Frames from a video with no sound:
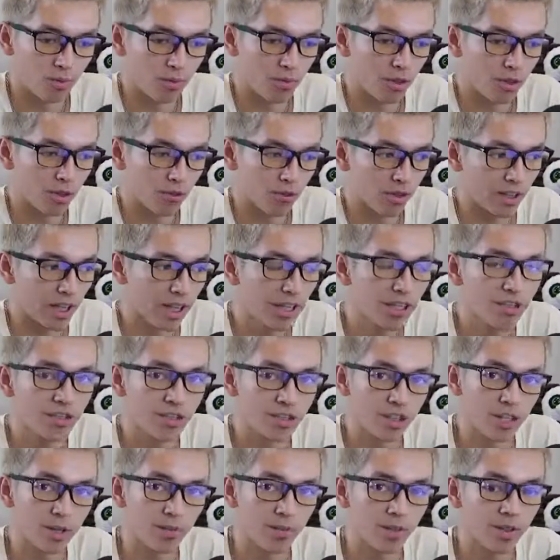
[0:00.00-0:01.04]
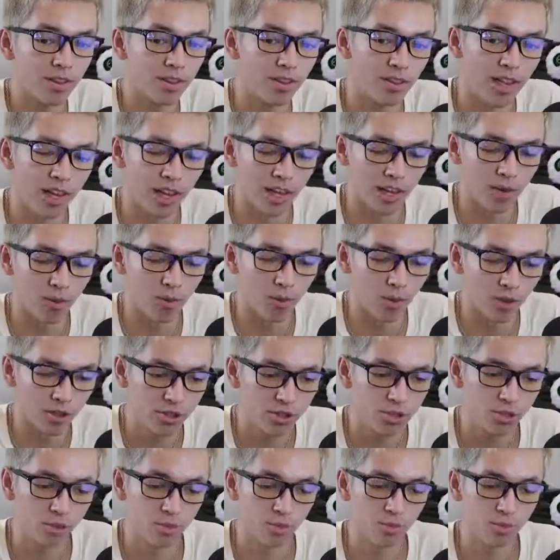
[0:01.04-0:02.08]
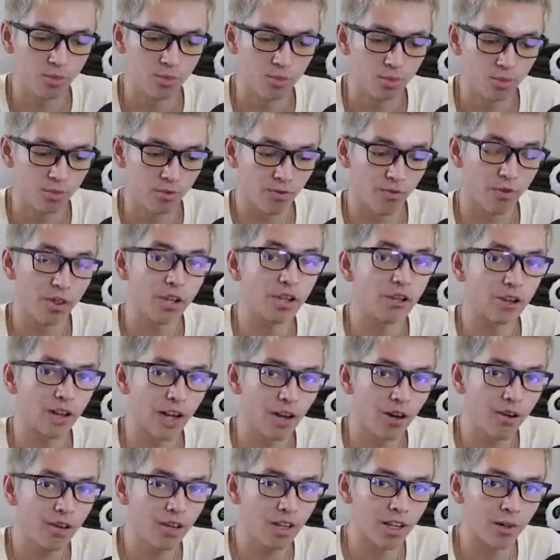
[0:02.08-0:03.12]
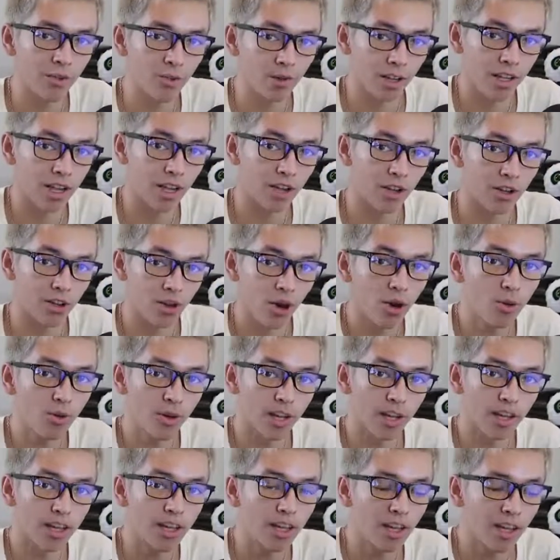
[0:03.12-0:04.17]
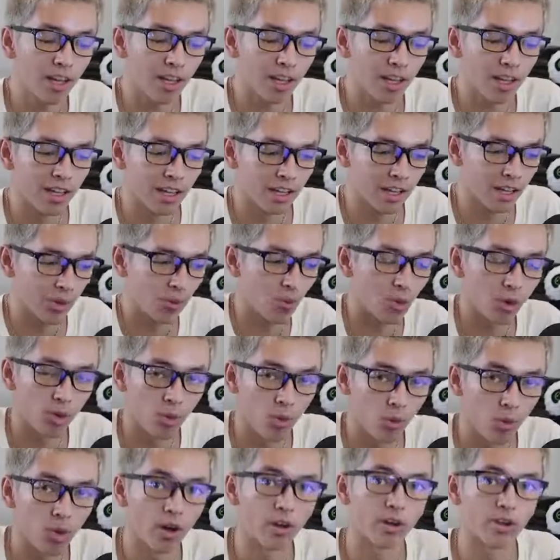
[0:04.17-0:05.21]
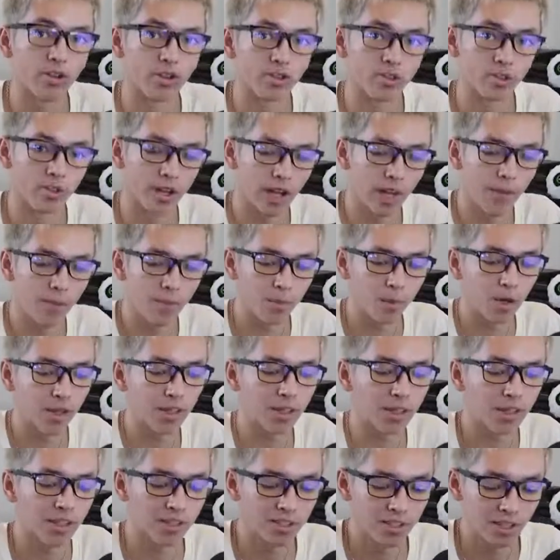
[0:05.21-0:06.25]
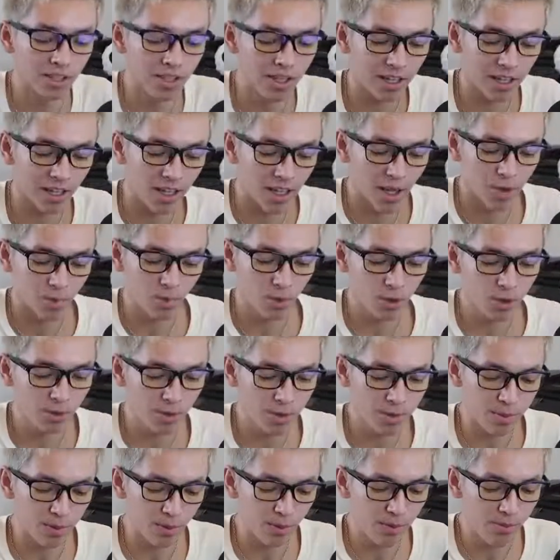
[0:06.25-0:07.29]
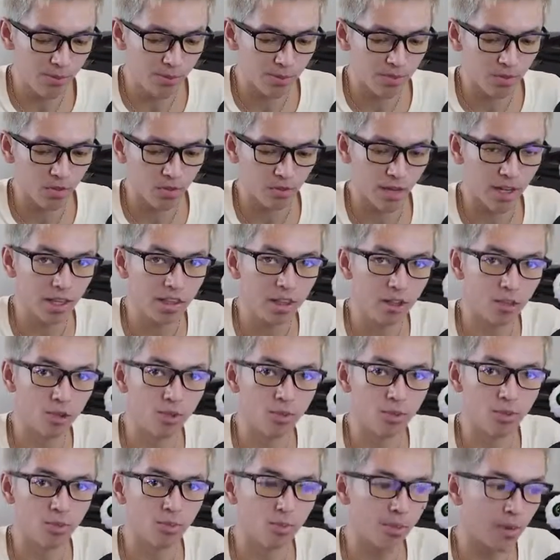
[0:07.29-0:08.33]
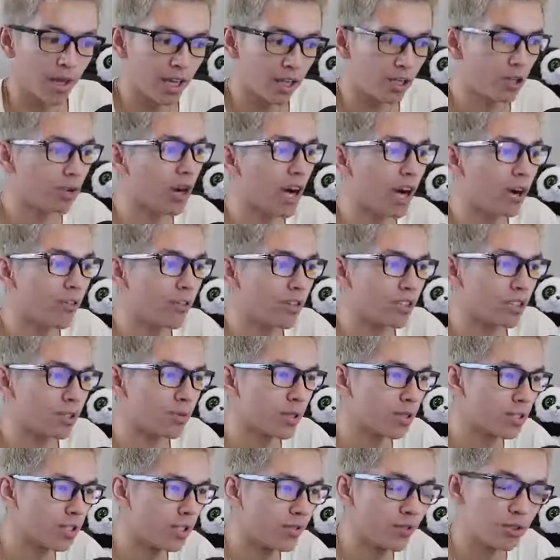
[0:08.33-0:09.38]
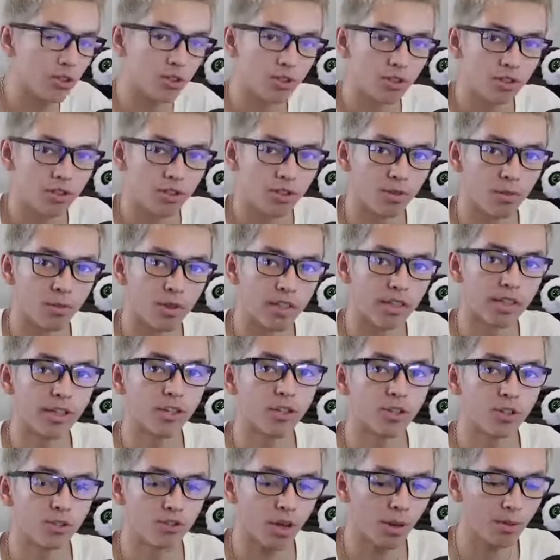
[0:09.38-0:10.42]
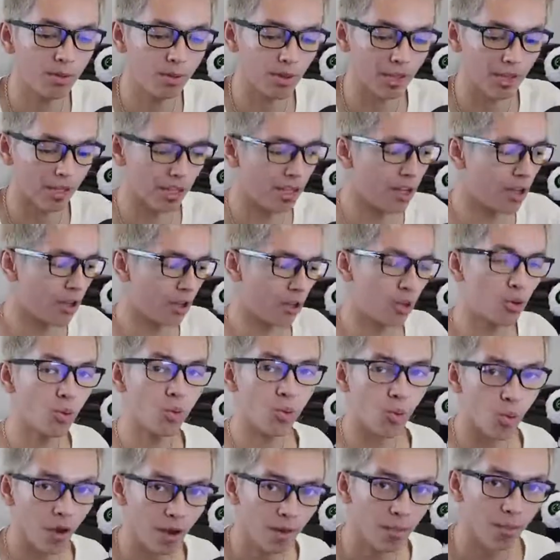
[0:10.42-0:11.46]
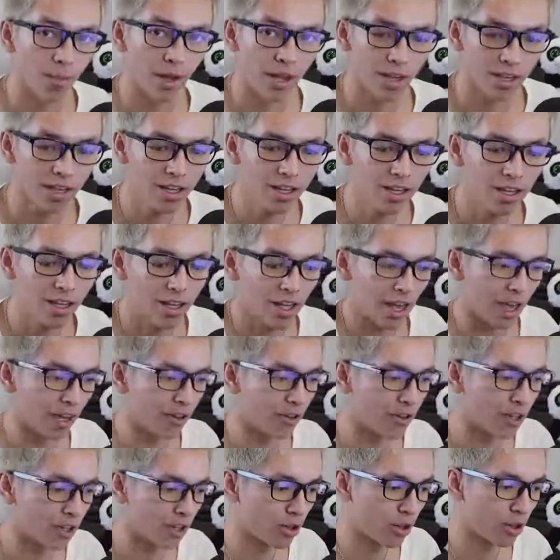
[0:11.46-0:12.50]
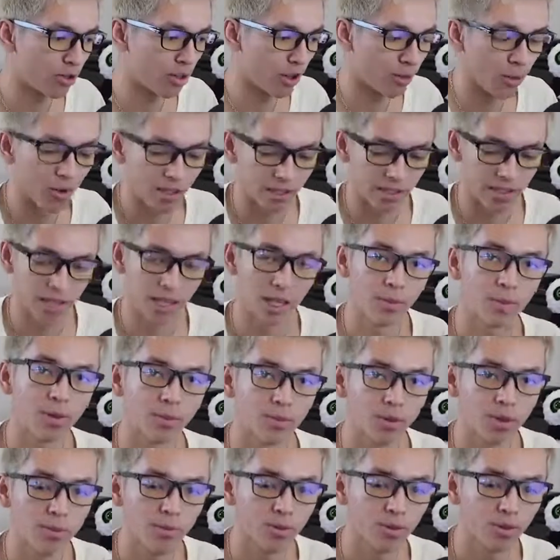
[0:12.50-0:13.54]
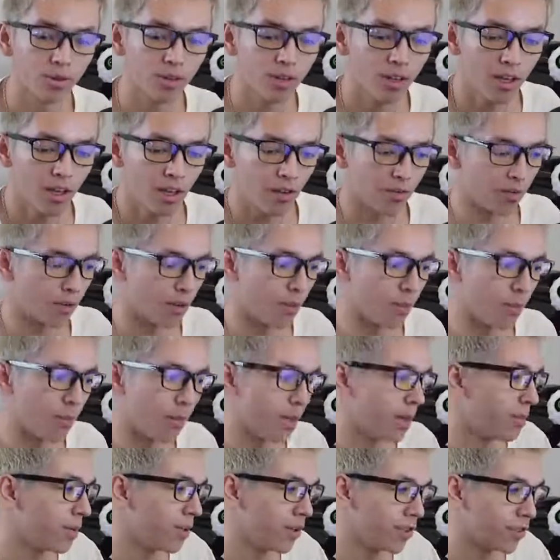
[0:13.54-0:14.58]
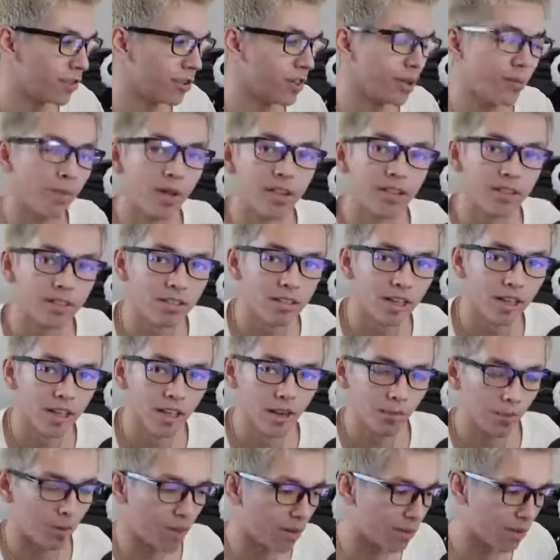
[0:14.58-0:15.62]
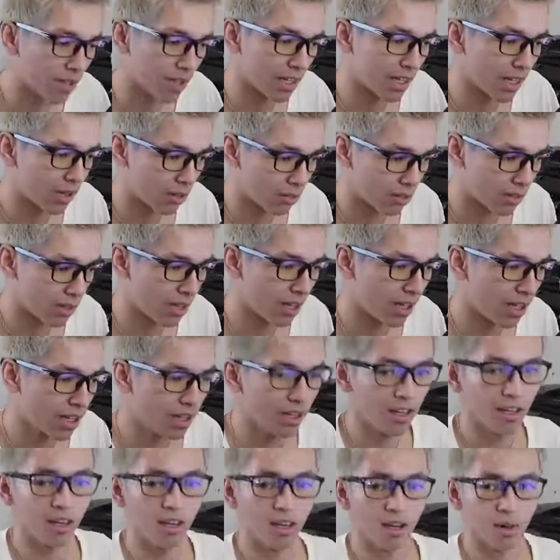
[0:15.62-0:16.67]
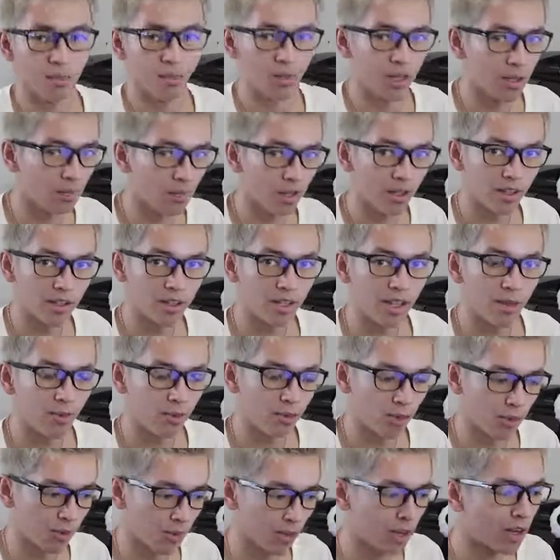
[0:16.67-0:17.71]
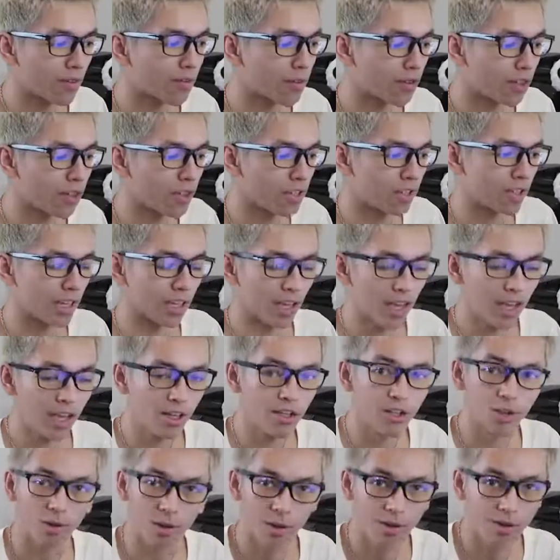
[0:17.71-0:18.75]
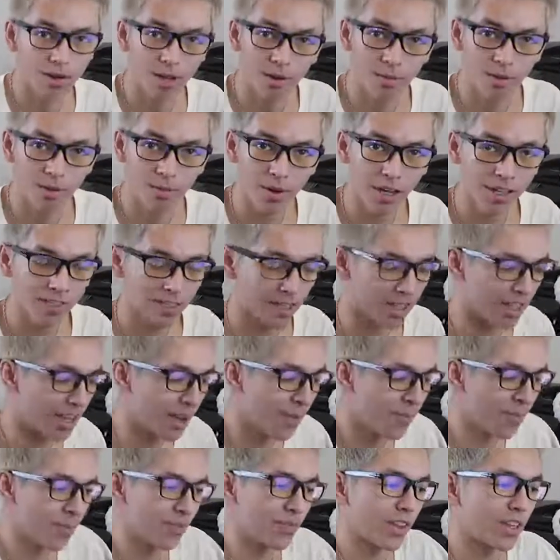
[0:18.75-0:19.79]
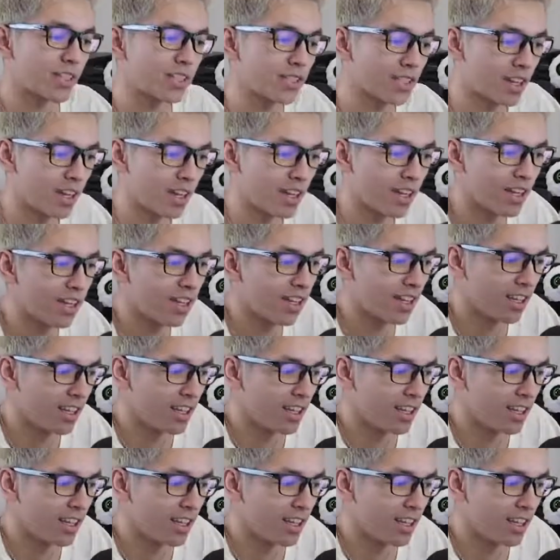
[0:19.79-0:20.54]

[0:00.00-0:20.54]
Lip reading: relationship that once you figure out and get going can work wonders. Okay, but here's the thing: most people, right, they do manual outreach, especially if you're a beginner dropshipper. Like, you're one man and you're going to go around DMing people for maybe 30 minutes a day, maybe an hour a day, emailing them, doing whatever, saying, hey, do you want to become an ambassador? Like, it's not